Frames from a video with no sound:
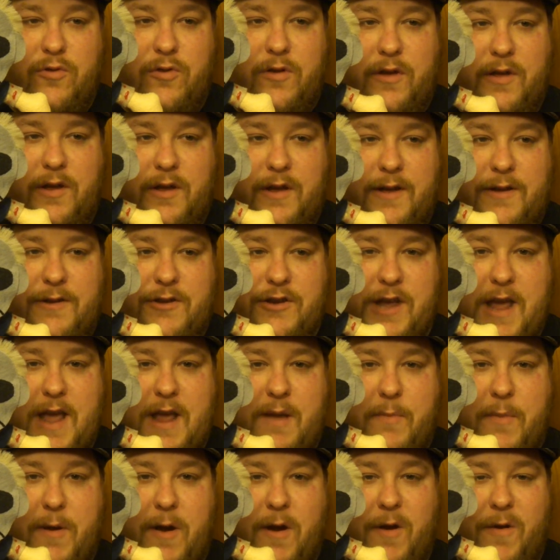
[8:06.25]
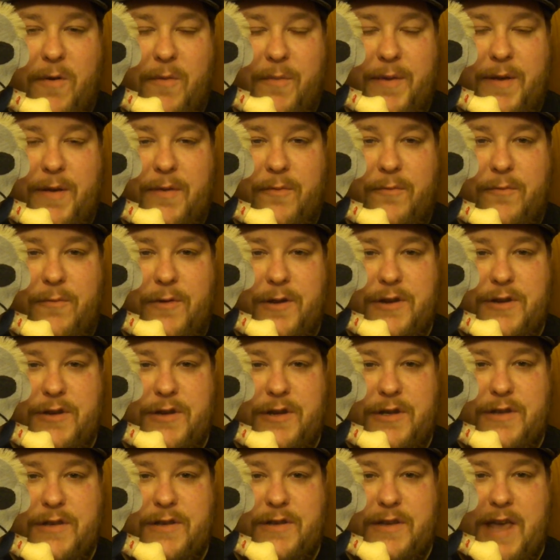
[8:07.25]
Uh, Jack Barrowman, which
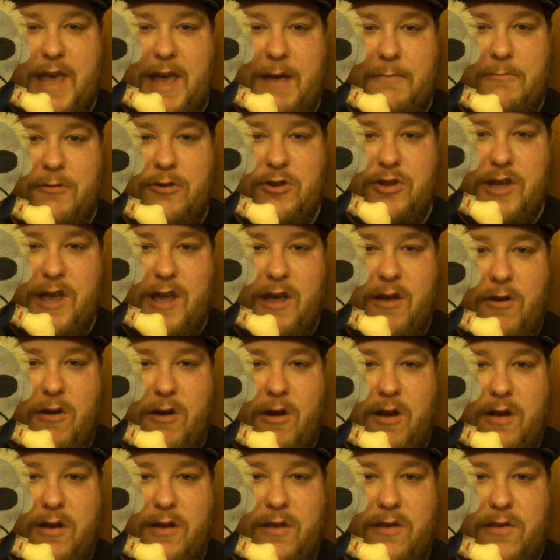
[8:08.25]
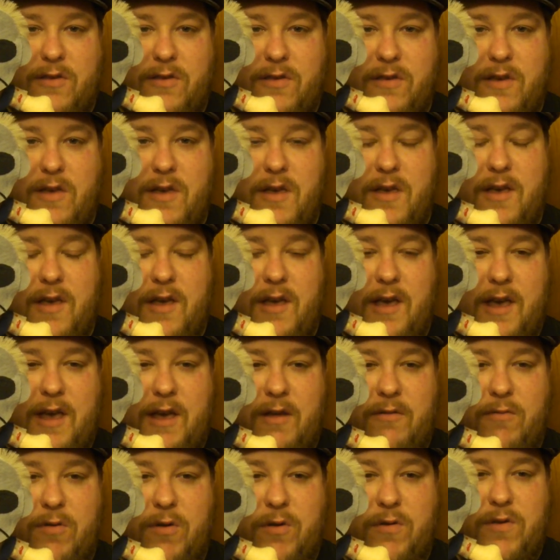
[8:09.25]
is Captain Jack Harkness,
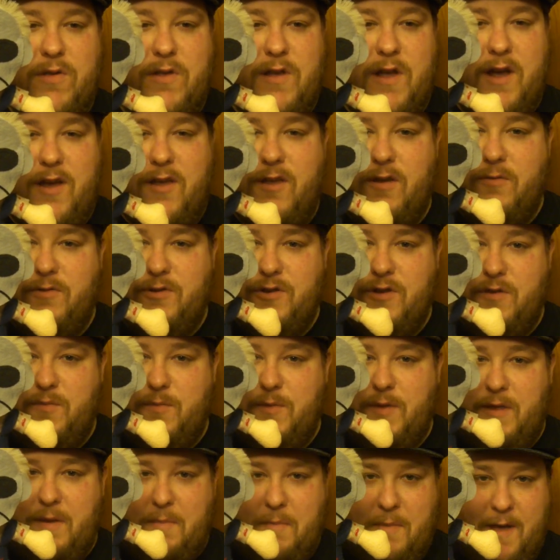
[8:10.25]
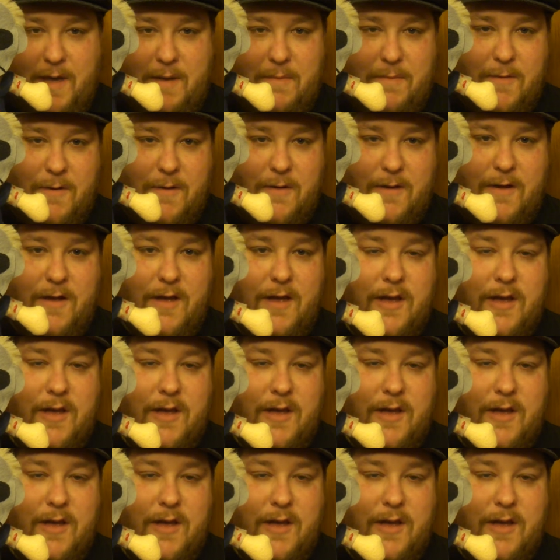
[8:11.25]
and Rose Tyler, which is Billy Piper.